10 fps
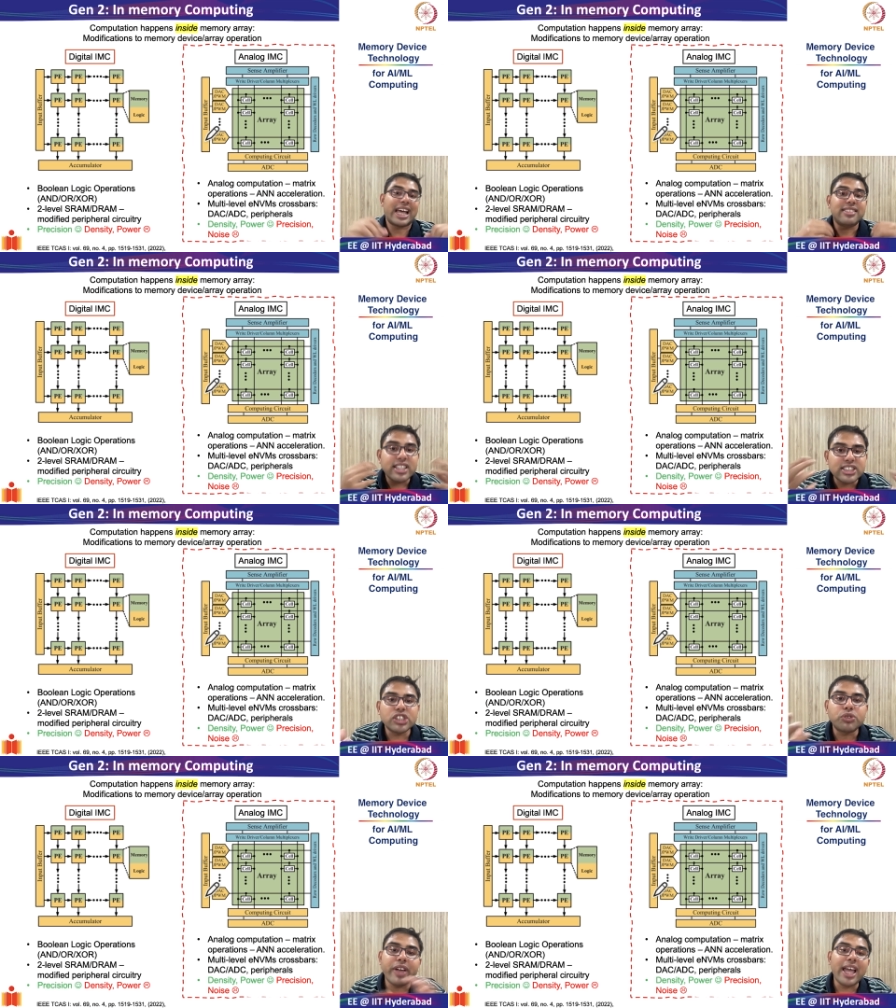And this
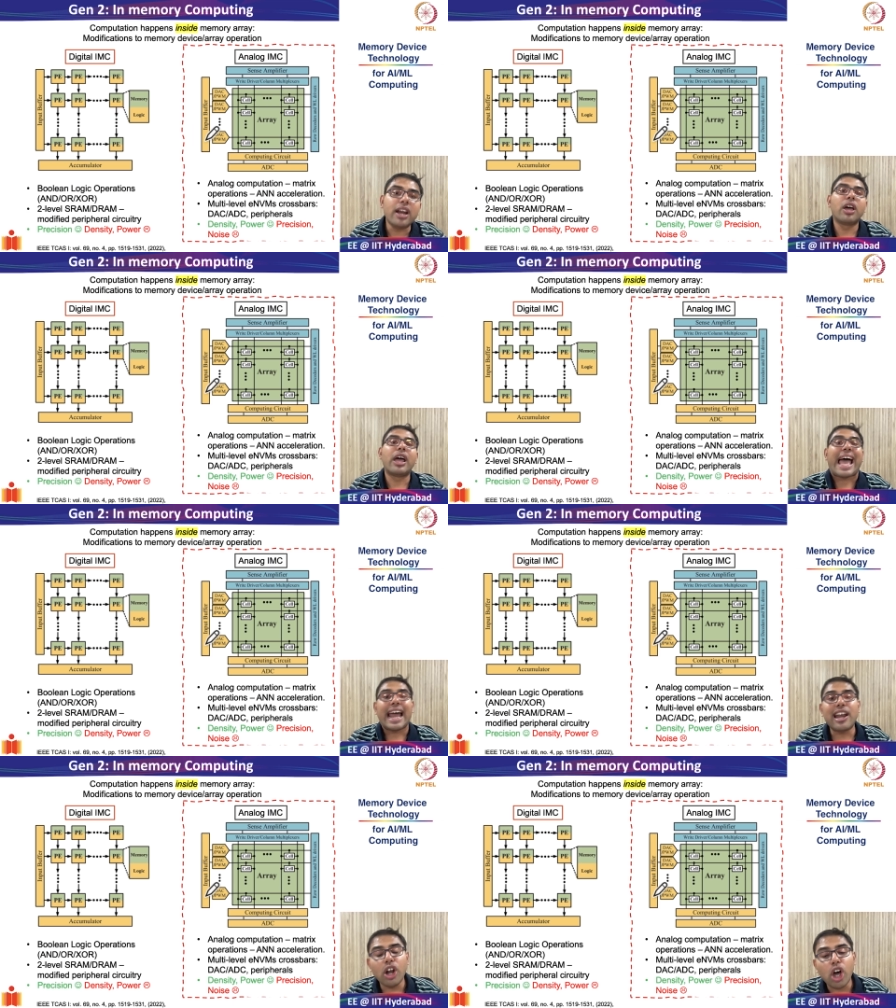is where
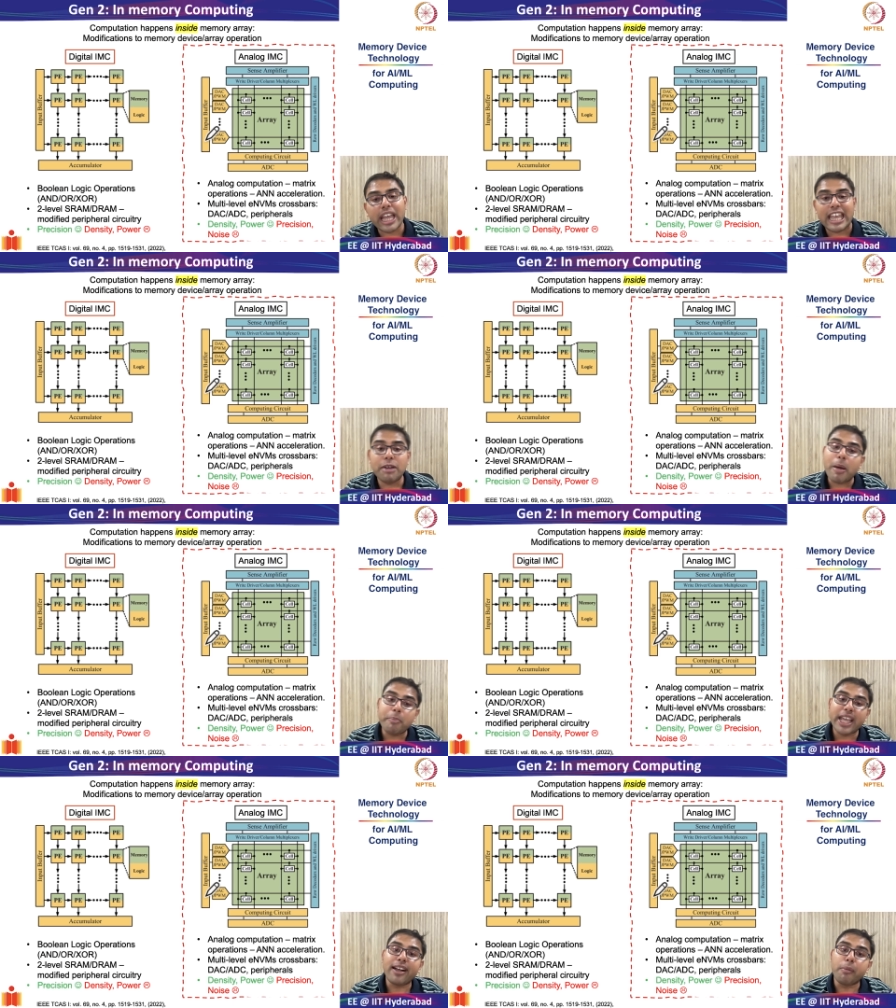analog
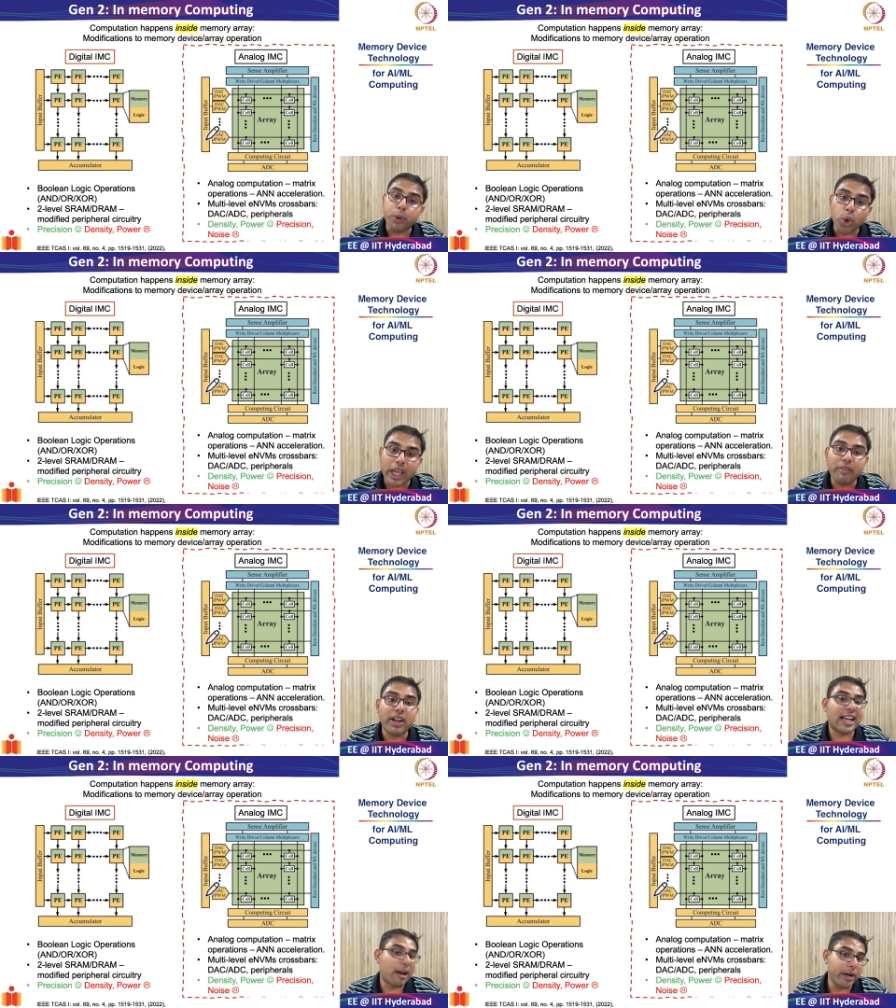in-memory computing
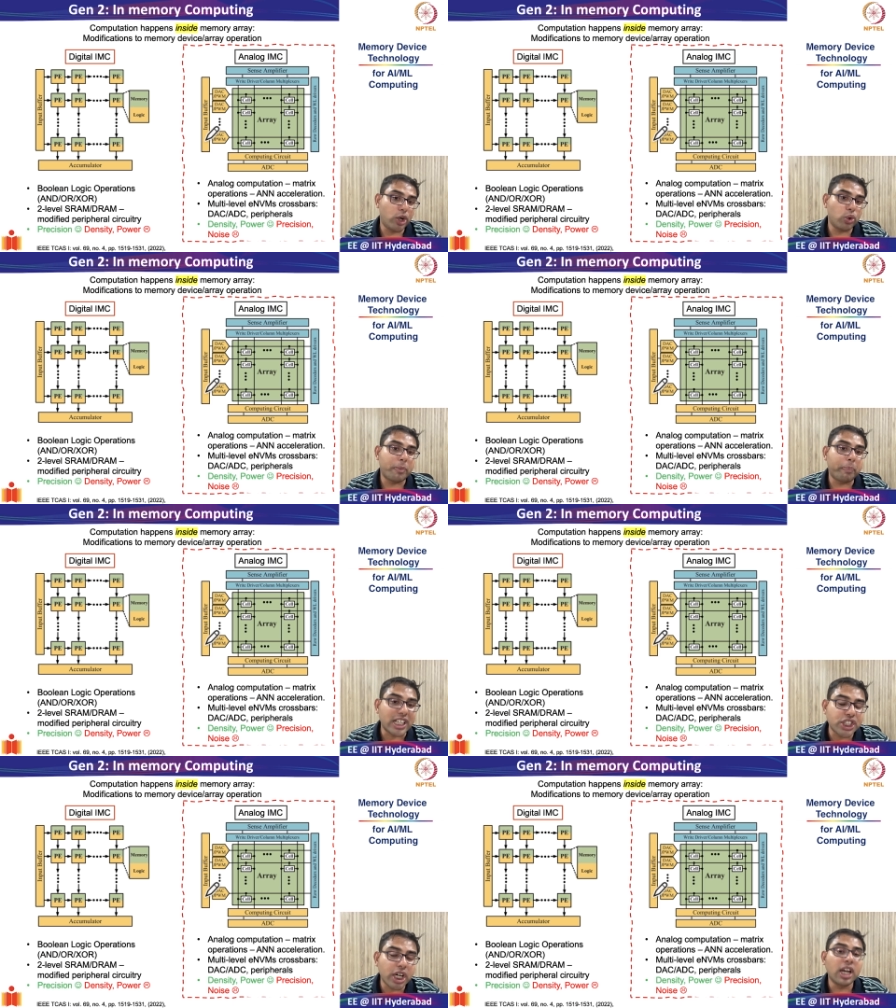will come into the
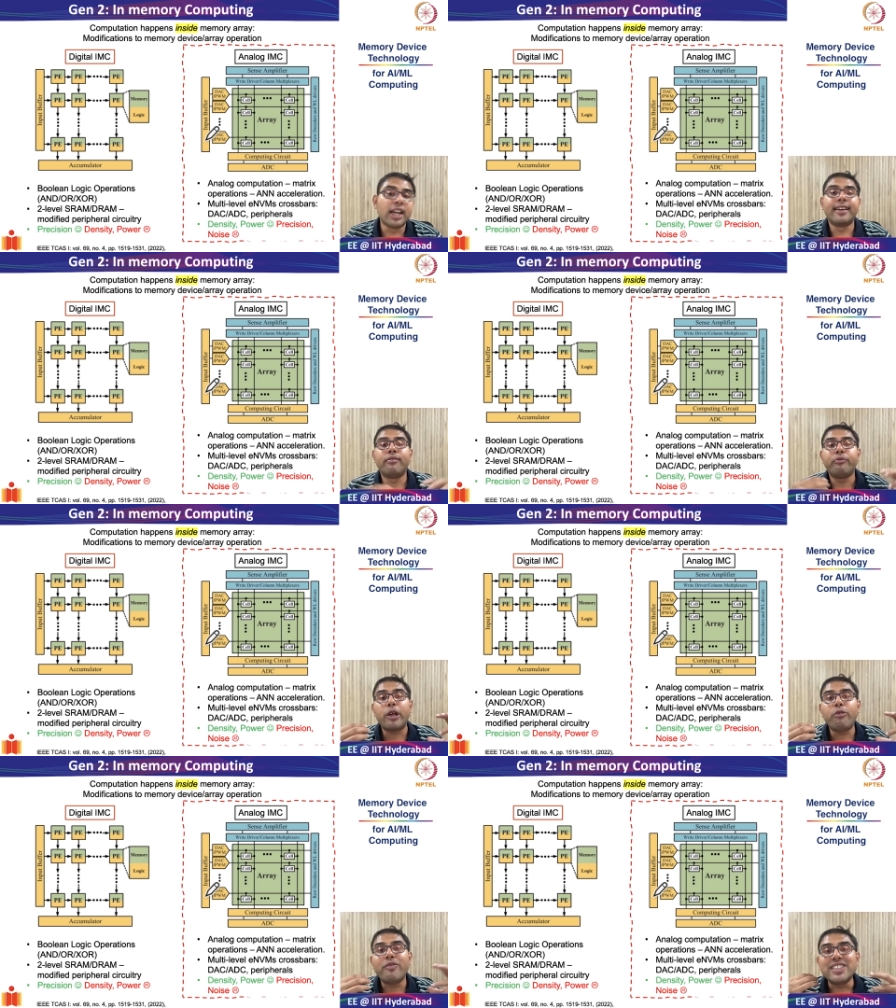picture,
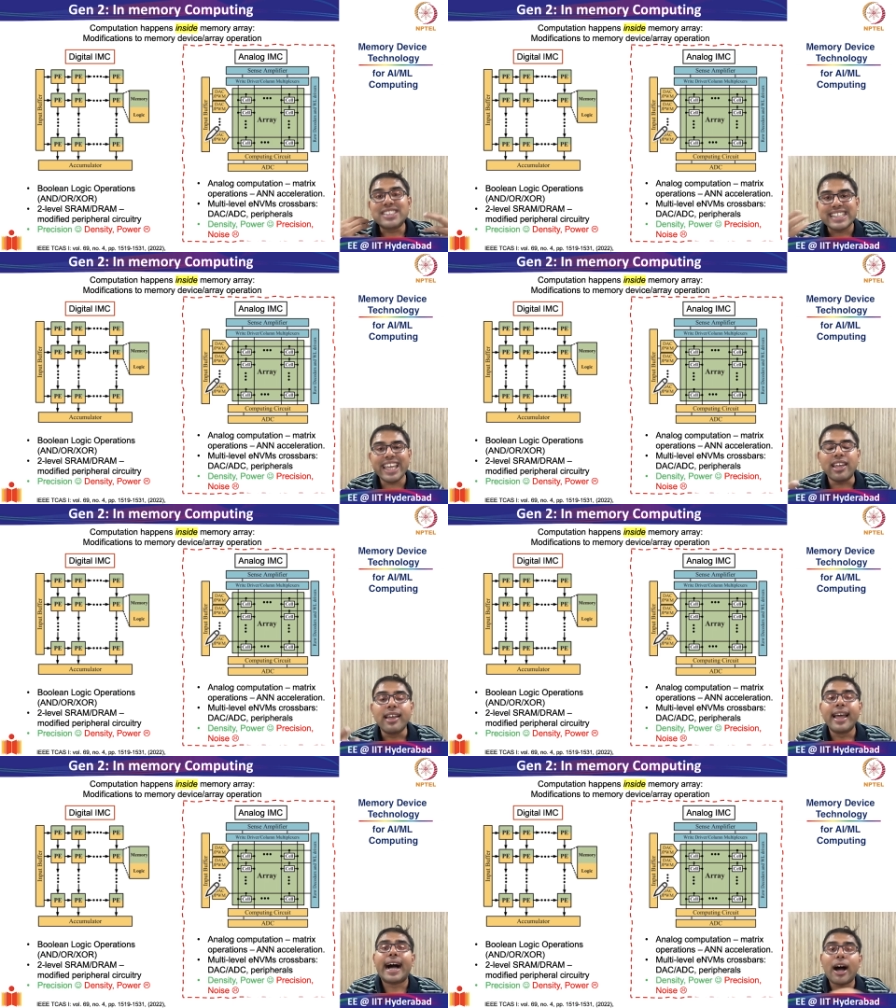where we will see
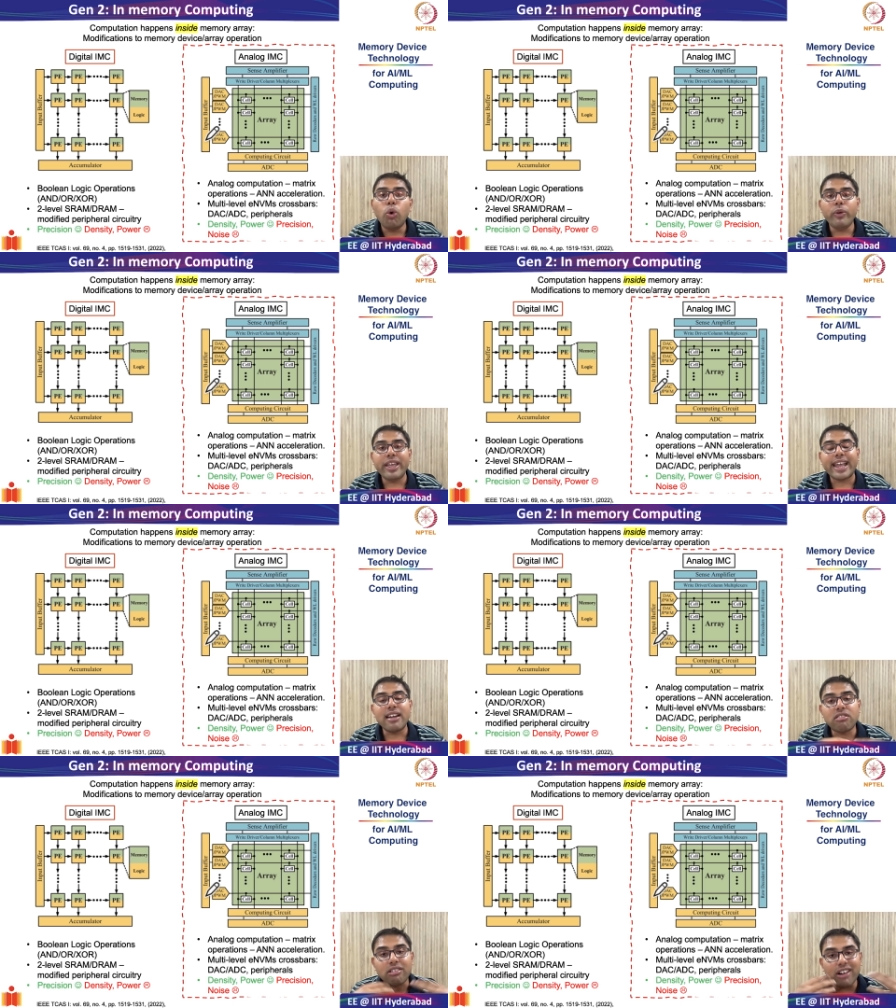how we
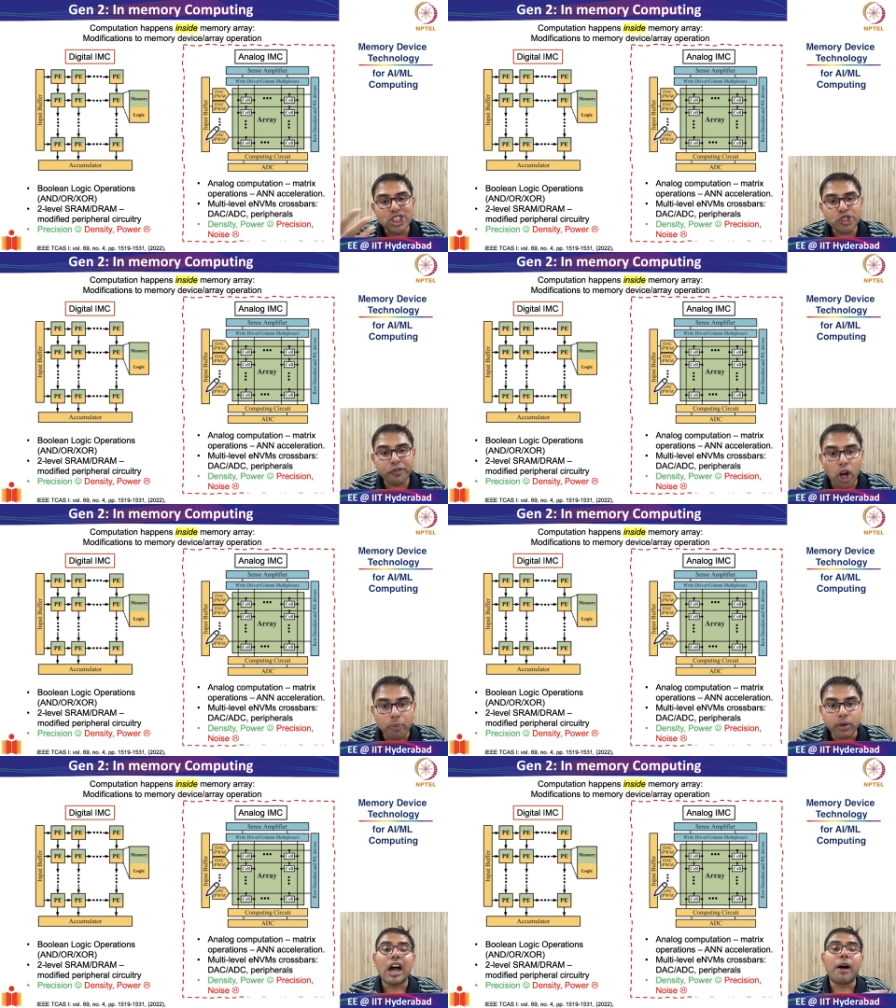can
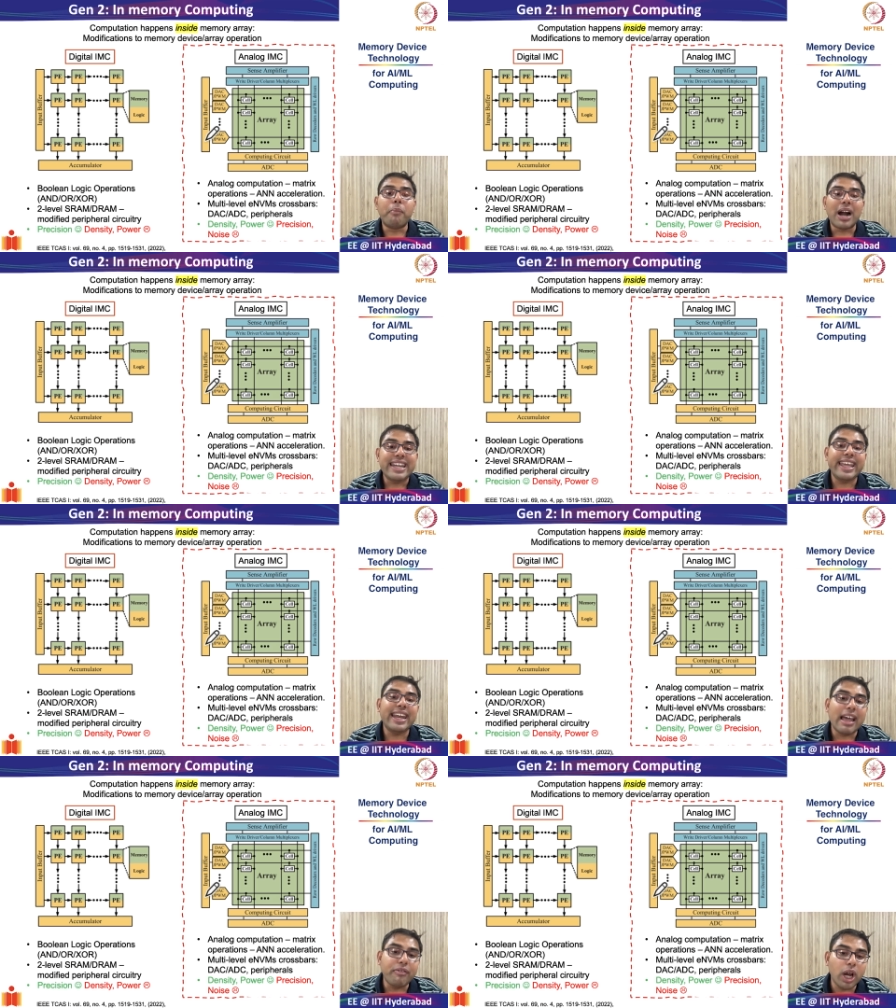transform a
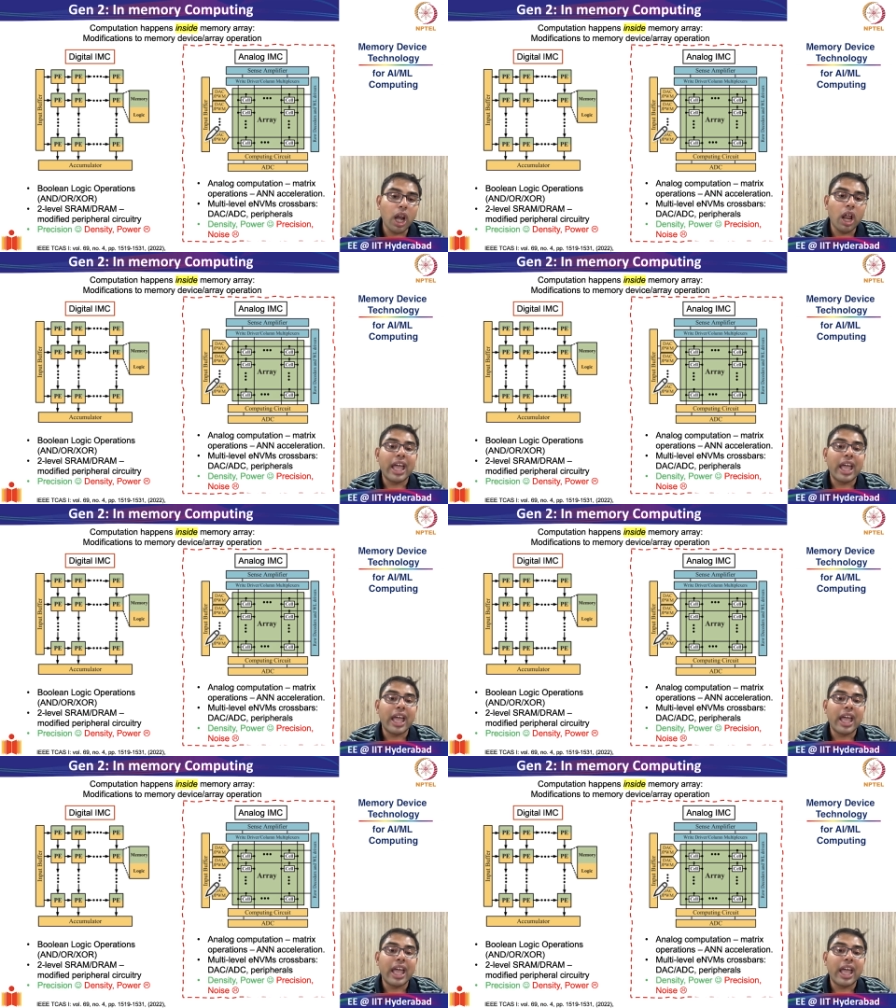multi-level